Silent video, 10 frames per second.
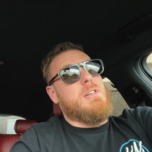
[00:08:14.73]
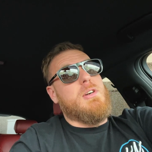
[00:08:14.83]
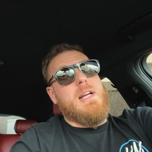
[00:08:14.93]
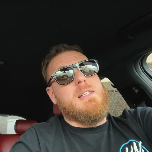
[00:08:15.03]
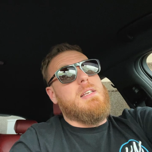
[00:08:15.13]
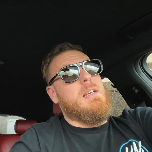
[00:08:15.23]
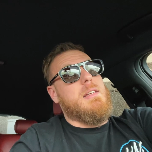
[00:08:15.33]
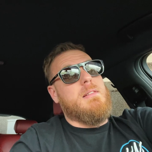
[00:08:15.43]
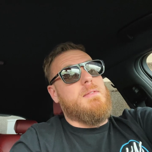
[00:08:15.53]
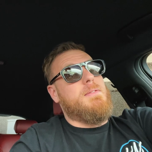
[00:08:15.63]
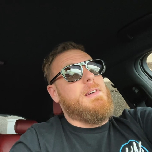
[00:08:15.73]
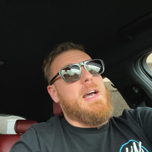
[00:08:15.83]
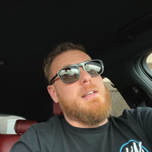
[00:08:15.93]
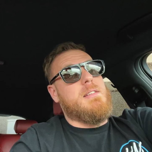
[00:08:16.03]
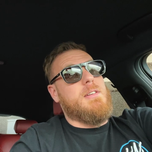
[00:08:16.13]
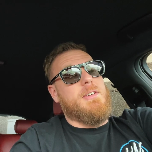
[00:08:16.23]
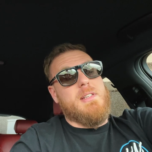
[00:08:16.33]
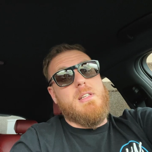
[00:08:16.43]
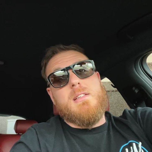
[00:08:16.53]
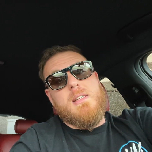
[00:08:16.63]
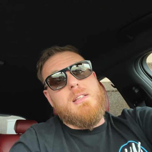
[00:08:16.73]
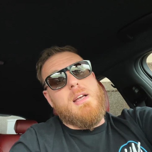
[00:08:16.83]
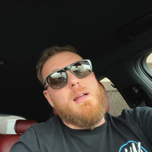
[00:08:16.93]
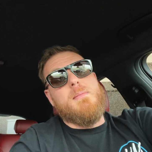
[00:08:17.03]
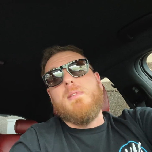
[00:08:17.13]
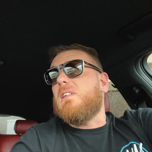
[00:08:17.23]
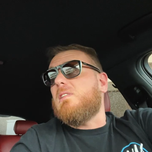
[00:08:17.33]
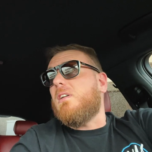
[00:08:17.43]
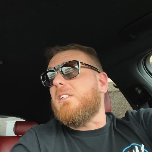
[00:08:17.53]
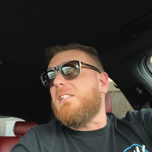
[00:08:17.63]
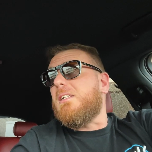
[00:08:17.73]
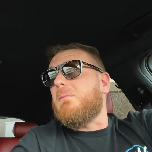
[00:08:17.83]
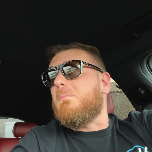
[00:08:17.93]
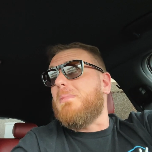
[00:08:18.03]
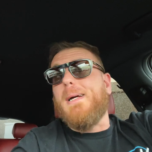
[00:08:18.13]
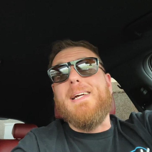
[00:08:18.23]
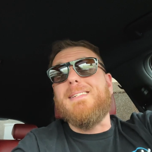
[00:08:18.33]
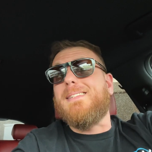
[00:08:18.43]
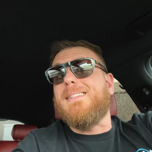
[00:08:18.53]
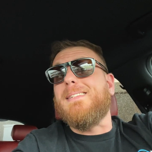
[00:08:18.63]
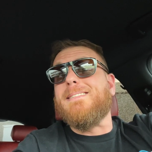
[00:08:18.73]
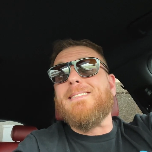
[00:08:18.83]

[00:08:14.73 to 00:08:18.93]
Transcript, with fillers: crazy fast zero to sixty times as long as nothing breaks.